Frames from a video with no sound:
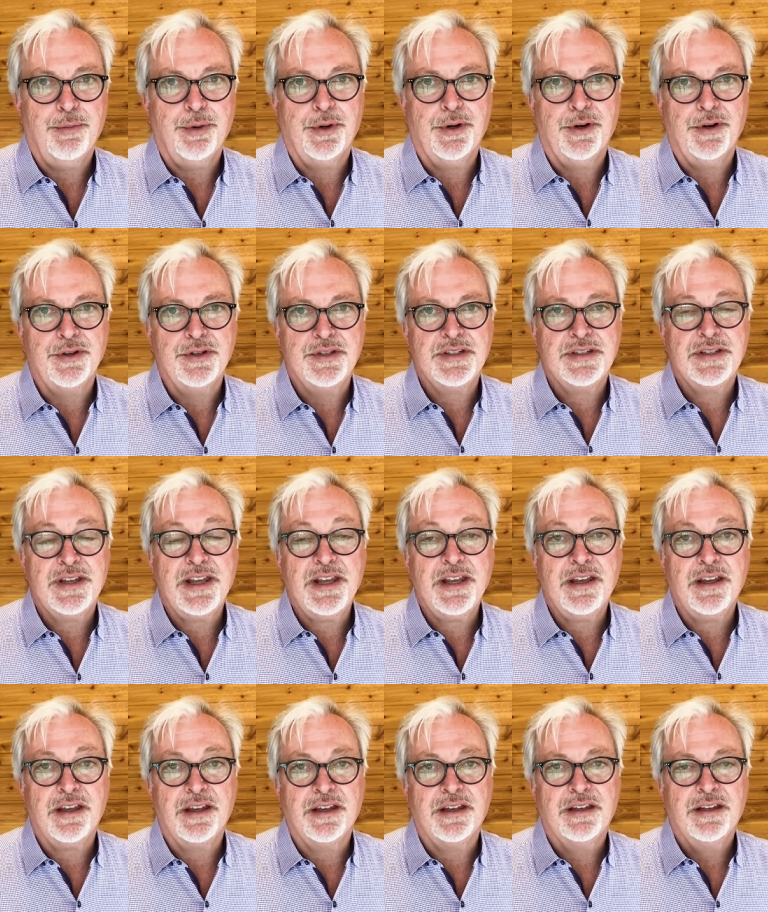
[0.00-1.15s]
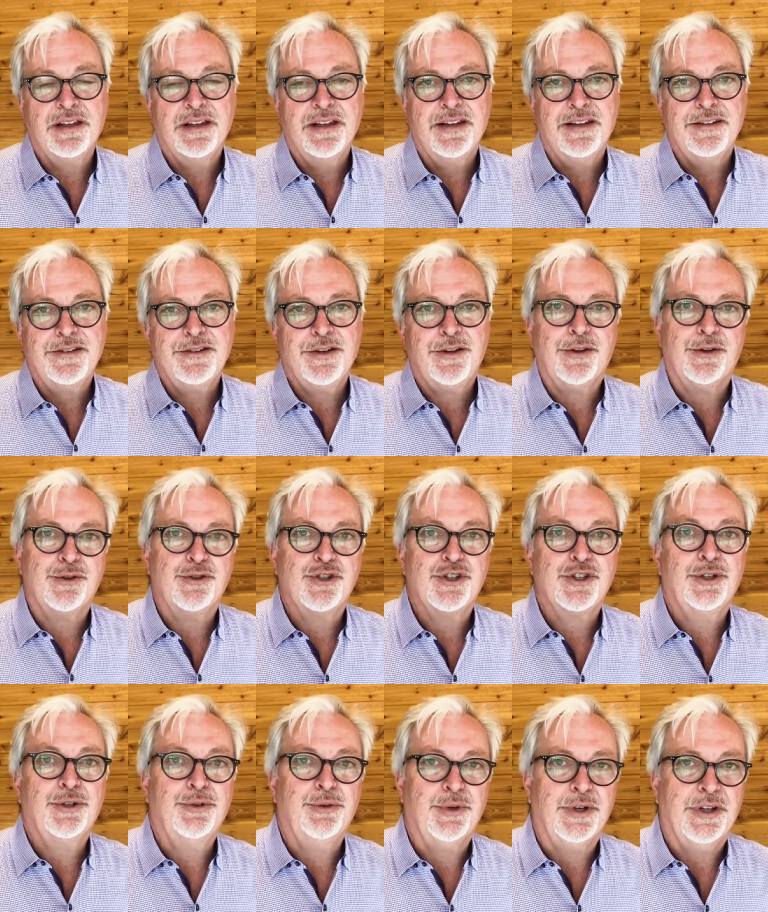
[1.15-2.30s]
Burr sing to their
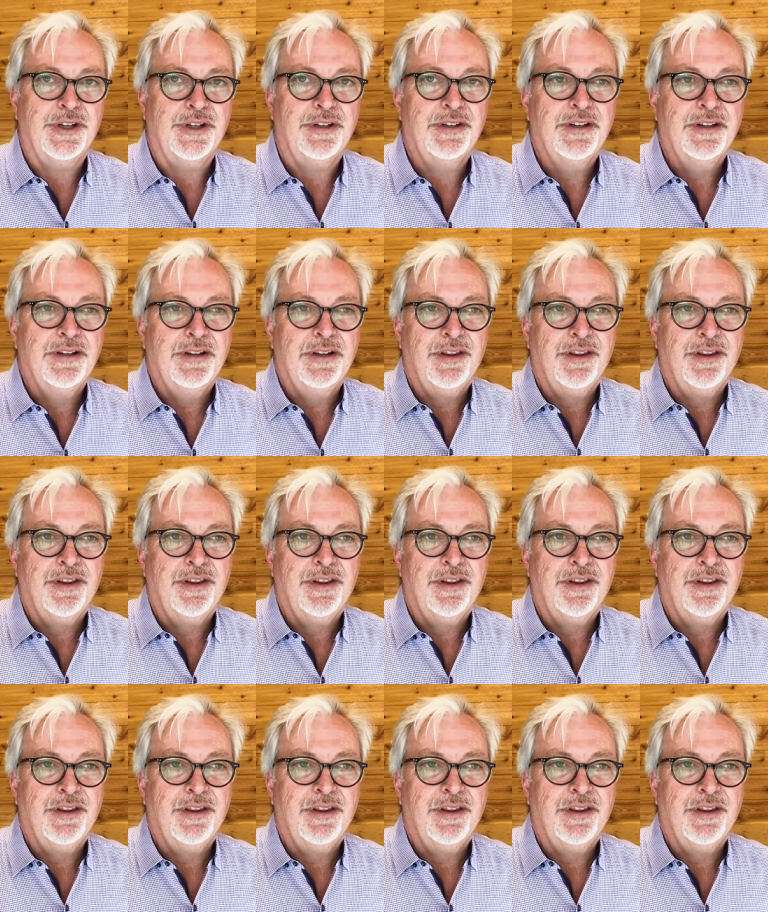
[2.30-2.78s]
children,